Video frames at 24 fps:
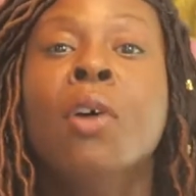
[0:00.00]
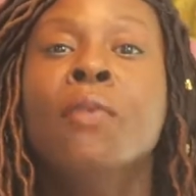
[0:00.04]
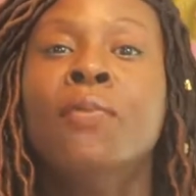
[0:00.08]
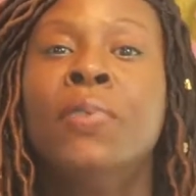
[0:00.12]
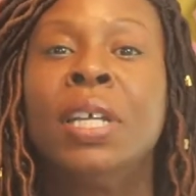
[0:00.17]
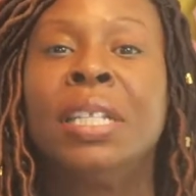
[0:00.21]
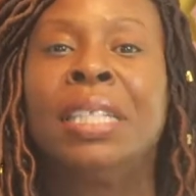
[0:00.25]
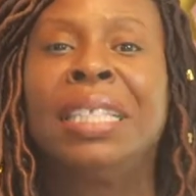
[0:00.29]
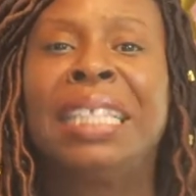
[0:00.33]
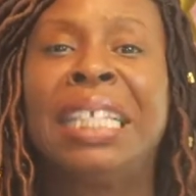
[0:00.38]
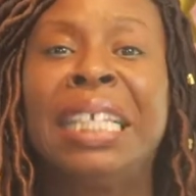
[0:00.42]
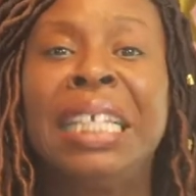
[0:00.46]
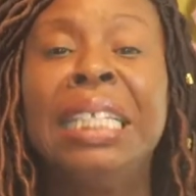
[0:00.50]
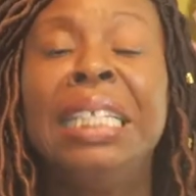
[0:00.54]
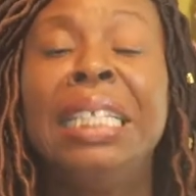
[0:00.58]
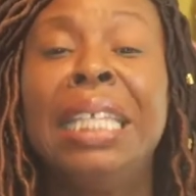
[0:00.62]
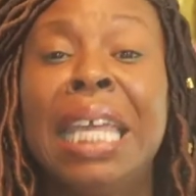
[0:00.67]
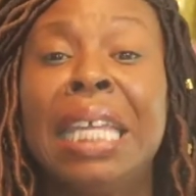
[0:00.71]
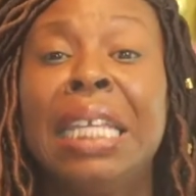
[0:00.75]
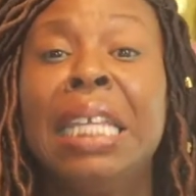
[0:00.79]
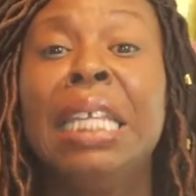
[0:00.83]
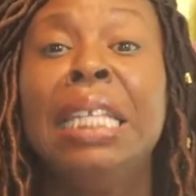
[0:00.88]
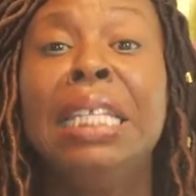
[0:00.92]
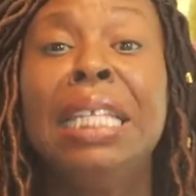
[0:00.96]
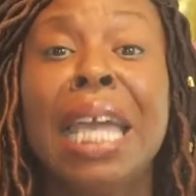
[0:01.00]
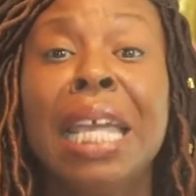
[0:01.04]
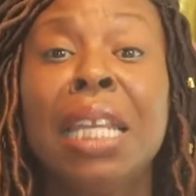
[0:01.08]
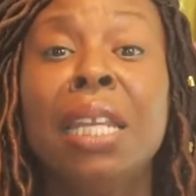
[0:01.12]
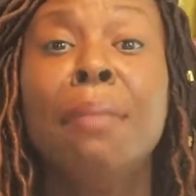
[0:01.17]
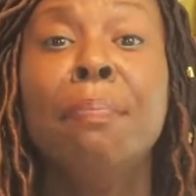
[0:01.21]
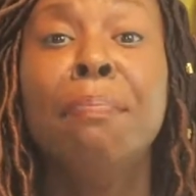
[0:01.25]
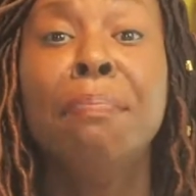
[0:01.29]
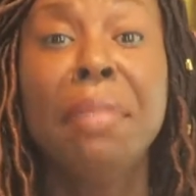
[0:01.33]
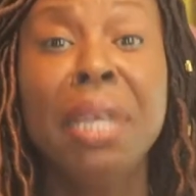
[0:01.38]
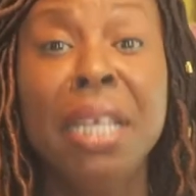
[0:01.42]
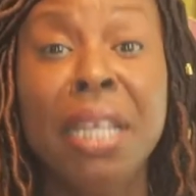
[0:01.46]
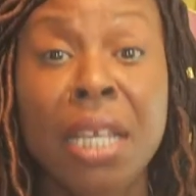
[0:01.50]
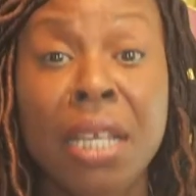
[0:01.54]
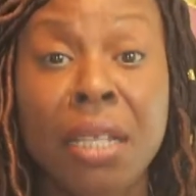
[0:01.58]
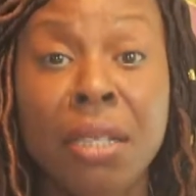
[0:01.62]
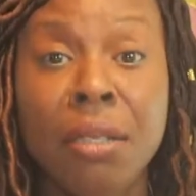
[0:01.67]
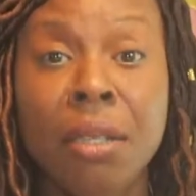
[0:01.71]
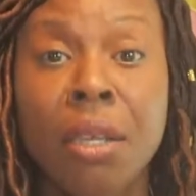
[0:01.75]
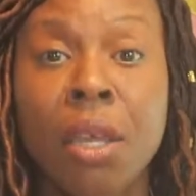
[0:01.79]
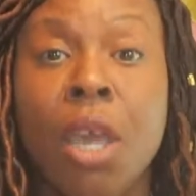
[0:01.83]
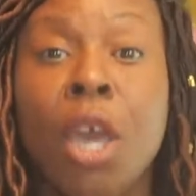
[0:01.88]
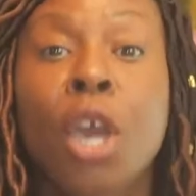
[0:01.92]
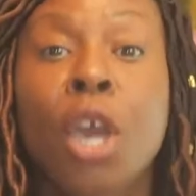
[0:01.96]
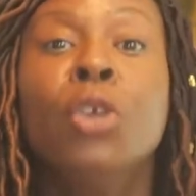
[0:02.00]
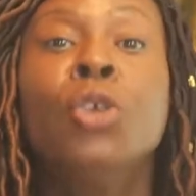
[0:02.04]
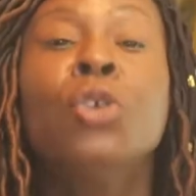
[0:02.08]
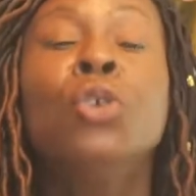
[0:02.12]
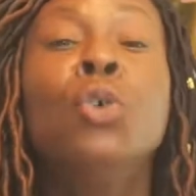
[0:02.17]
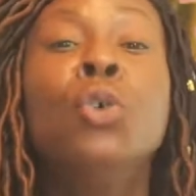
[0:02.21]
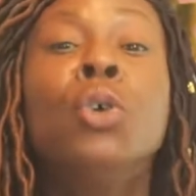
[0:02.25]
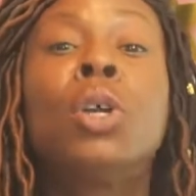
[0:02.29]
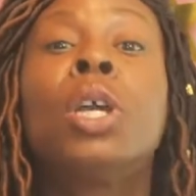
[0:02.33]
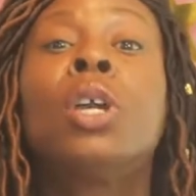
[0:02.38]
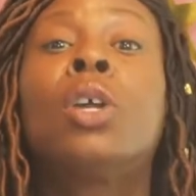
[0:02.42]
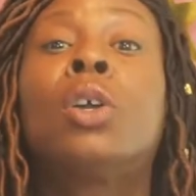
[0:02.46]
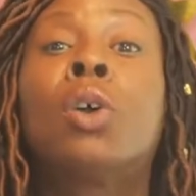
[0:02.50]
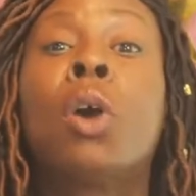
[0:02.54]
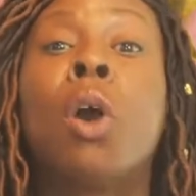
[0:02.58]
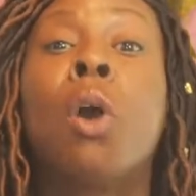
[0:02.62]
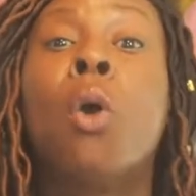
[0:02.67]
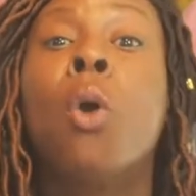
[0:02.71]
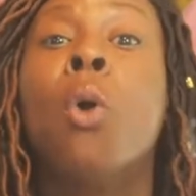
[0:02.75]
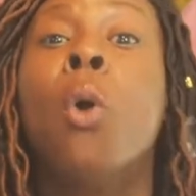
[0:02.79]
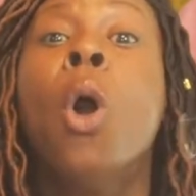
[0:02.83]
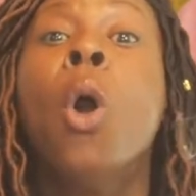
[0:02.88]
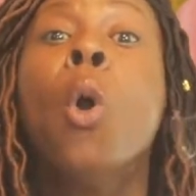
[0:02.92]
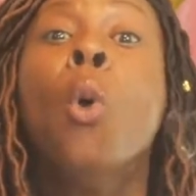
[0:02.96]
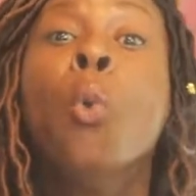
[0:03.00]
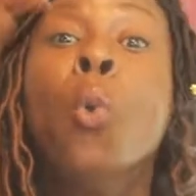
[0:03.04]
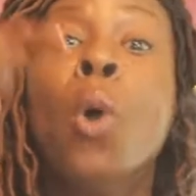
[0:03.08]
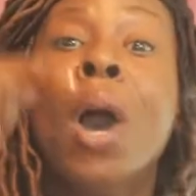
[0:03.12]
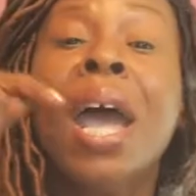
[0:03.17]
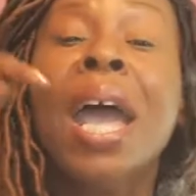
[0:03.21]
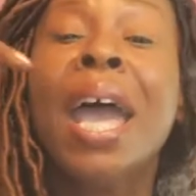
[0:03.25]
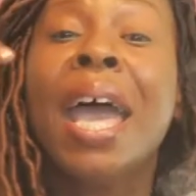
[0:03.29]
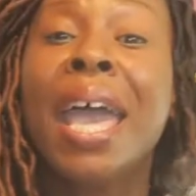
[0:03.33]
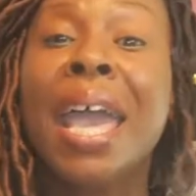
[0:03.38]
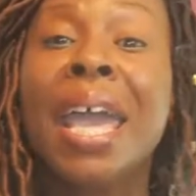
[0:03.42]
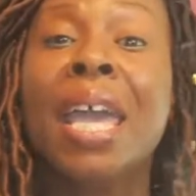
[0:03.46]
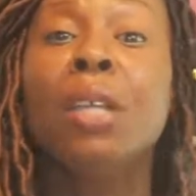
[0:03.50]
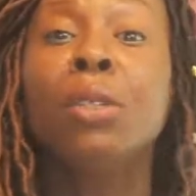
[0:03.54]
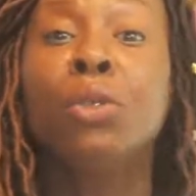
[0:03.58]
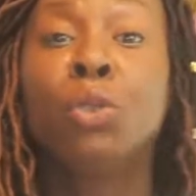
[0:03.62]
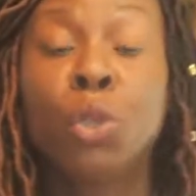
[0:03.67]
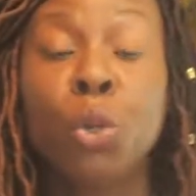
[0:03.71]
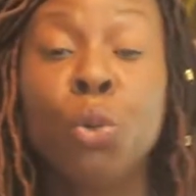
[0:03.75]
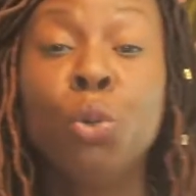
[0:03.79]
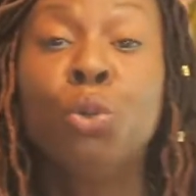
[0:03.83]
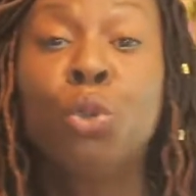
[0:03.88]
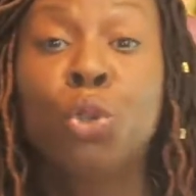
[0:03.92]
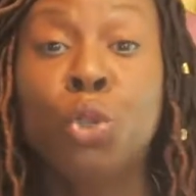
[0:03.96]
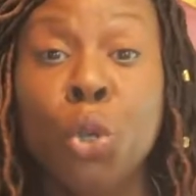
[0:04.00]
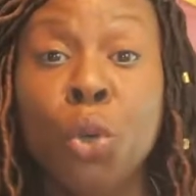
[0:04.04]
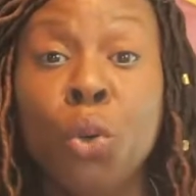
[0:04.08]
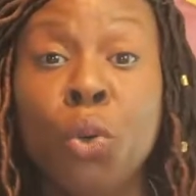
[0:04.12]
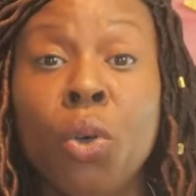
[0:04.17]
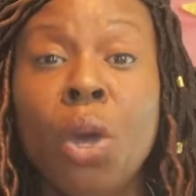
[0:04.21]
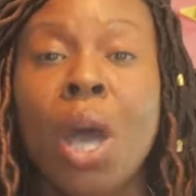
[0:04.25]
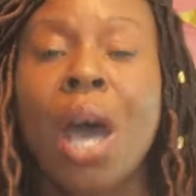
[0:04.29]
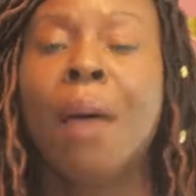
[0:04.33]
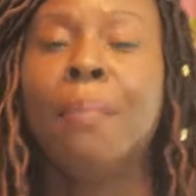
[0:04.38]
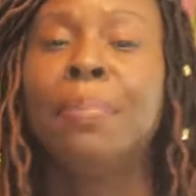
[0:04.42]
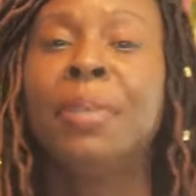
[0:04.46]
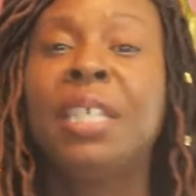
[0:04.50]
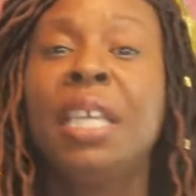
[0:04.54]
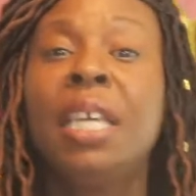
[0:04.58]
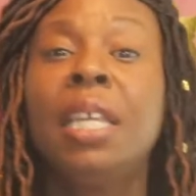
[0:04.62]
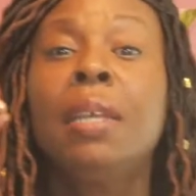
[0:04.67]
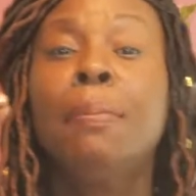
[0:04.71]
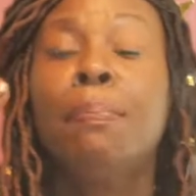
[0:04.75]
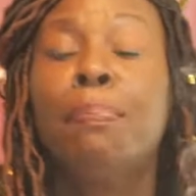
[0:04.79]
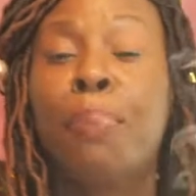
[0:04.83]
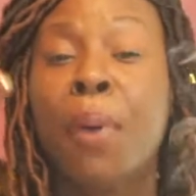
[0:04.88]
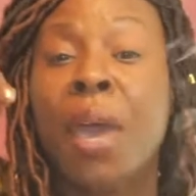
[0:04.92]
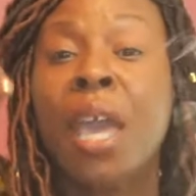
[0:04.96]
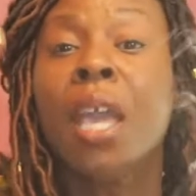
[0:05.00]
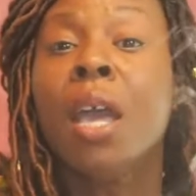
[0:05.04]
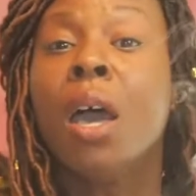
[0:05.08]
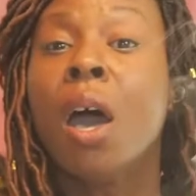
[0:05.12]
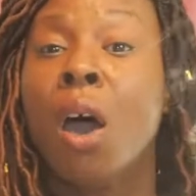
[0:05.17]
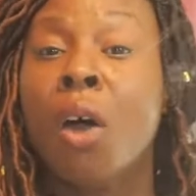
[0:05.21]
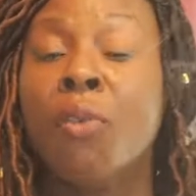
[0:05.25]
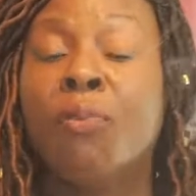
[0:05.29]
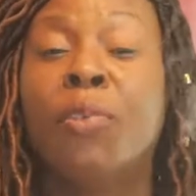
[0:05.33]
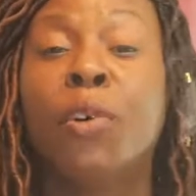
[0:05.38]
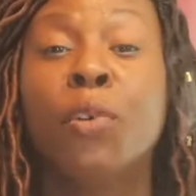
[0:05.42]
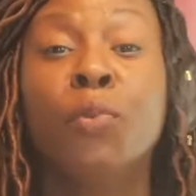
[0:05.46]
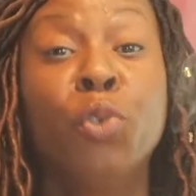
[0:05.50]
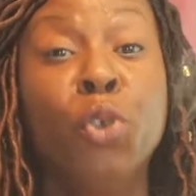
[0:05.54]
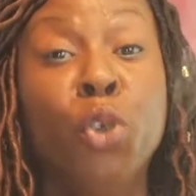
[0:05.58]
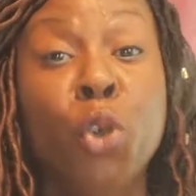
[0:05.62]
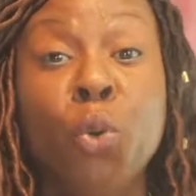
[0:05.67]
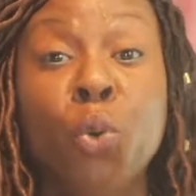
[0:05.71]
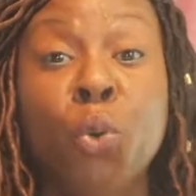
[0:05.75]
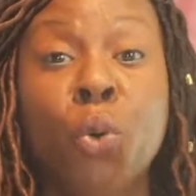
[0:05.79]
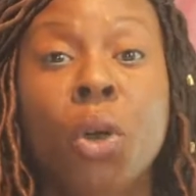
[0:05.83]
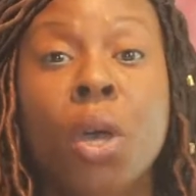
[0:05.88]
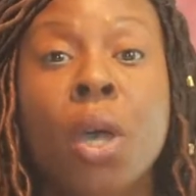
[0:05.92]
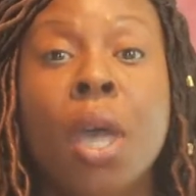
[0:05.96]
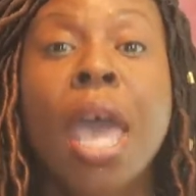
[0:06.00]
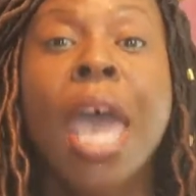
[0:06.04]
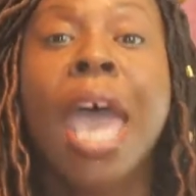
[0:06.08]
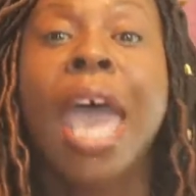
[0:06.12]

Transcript: For Team Nanny Nanny Mini, you can call 1-822. I'm getting paid off of you.